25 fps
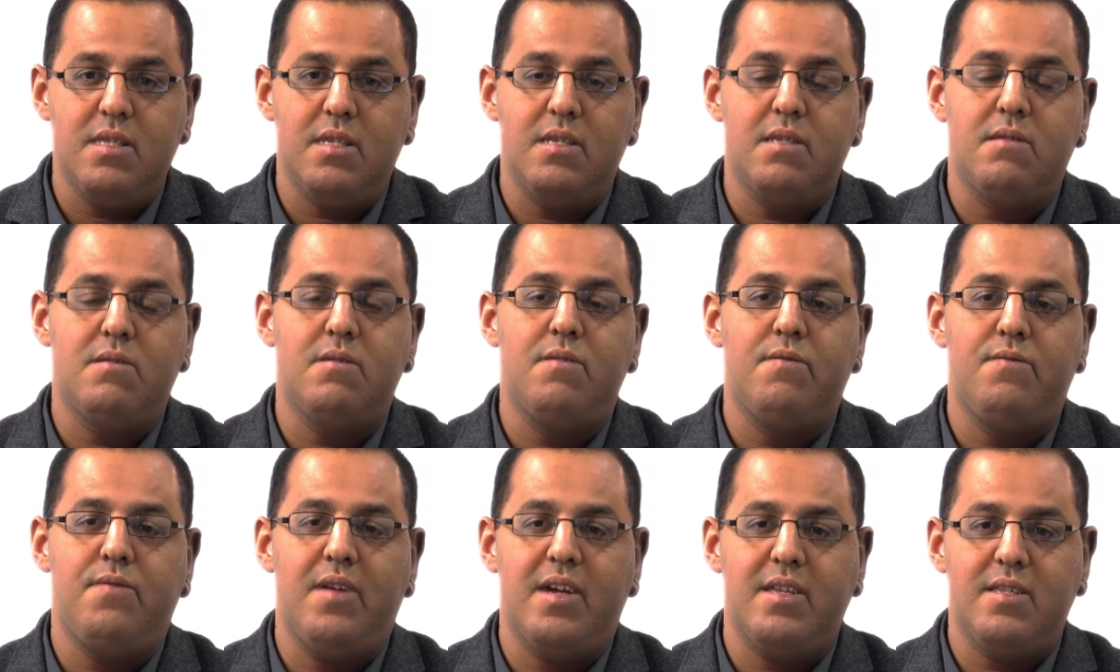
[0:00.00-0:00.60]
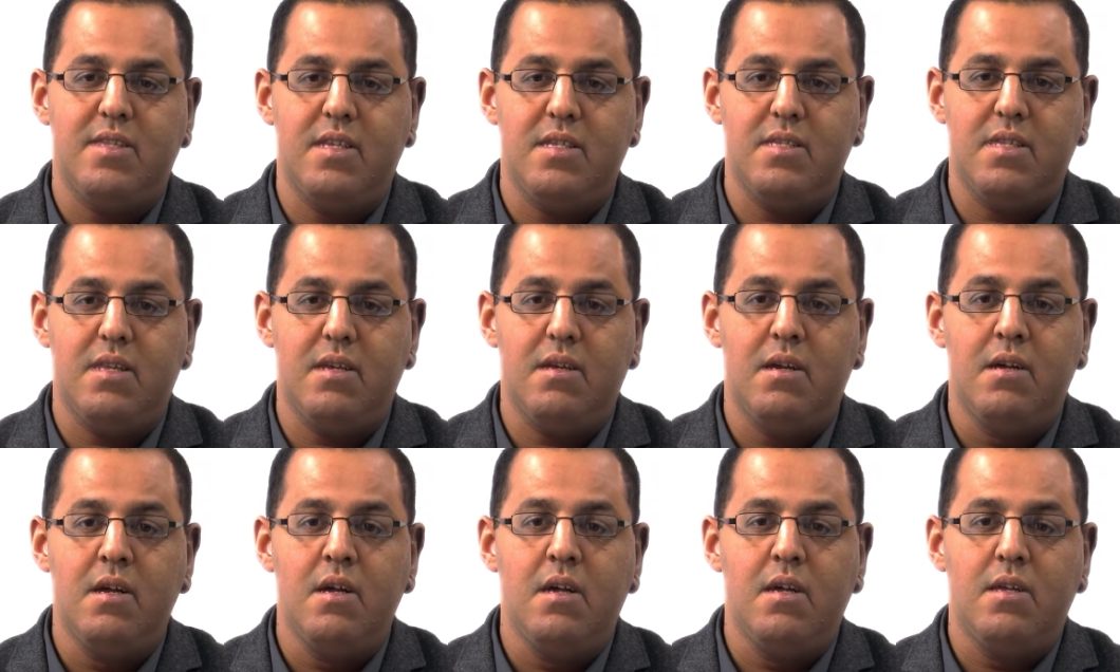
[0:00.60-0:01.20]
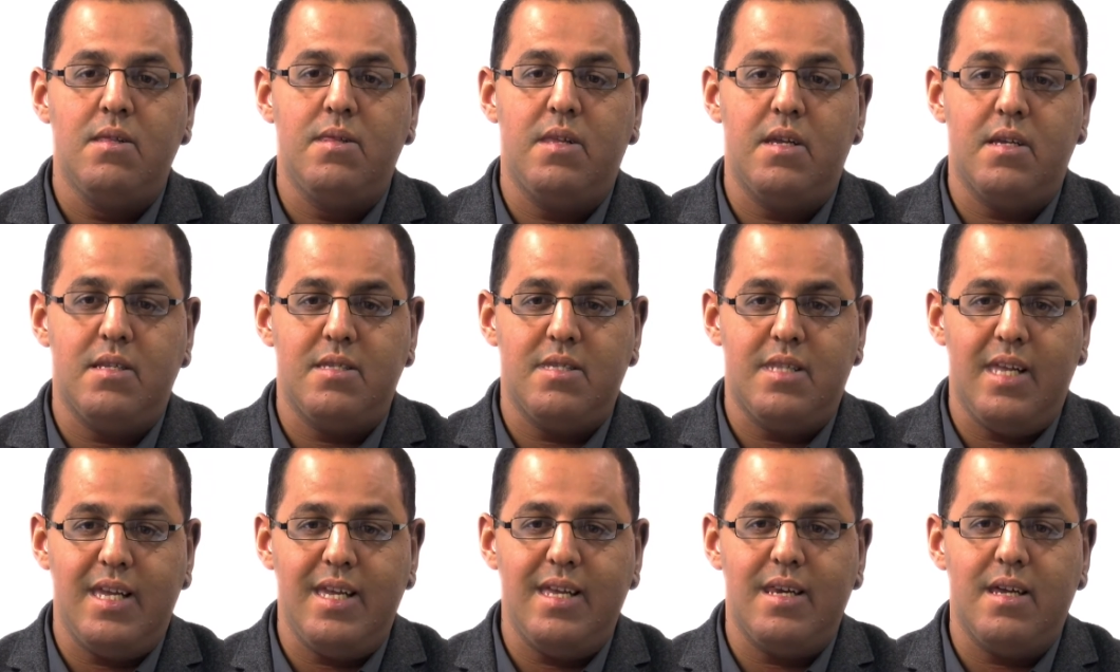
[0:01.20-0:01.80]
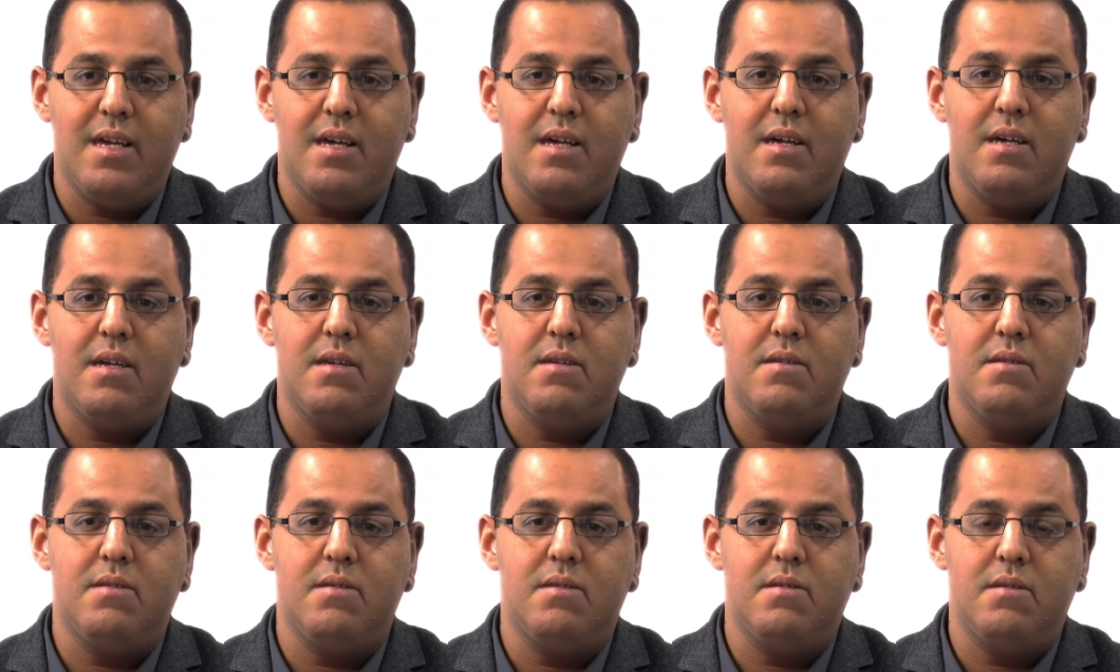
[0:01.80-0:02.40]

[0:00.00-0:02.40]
and the fact that their data